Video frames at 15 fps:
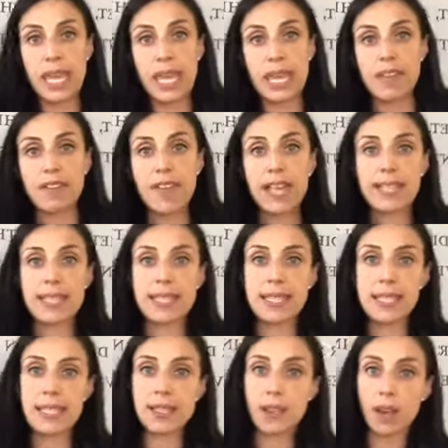If that
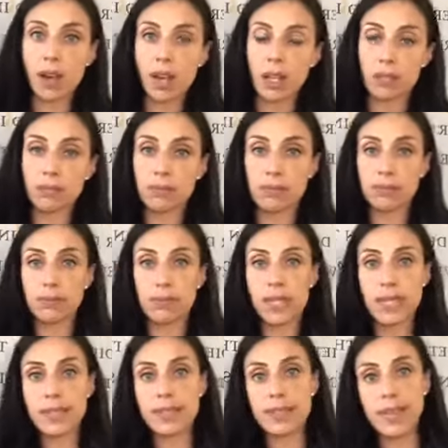seesaw
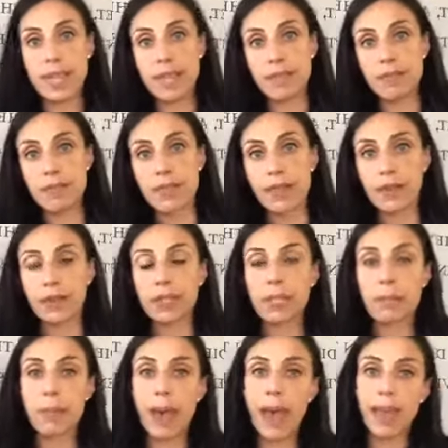is staying
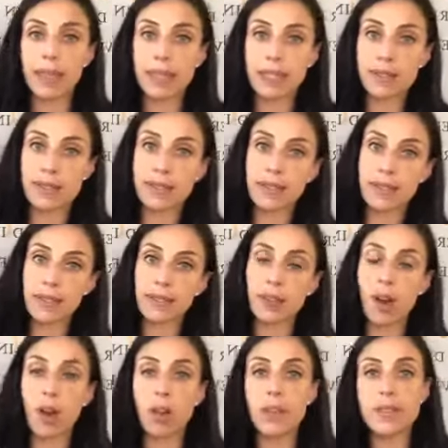fairly balanced,
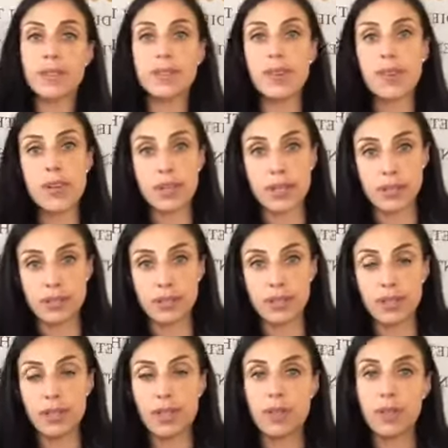all is good.
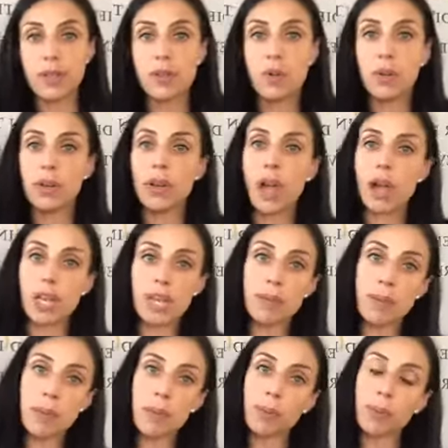You are not going to
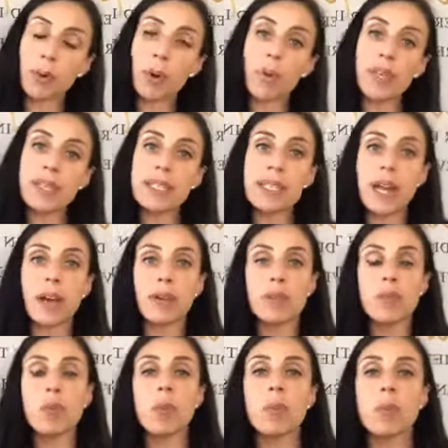be broken down.
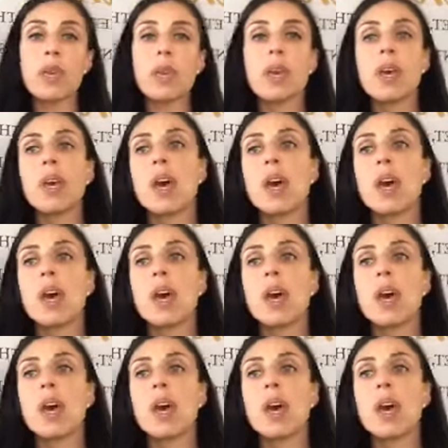You won't be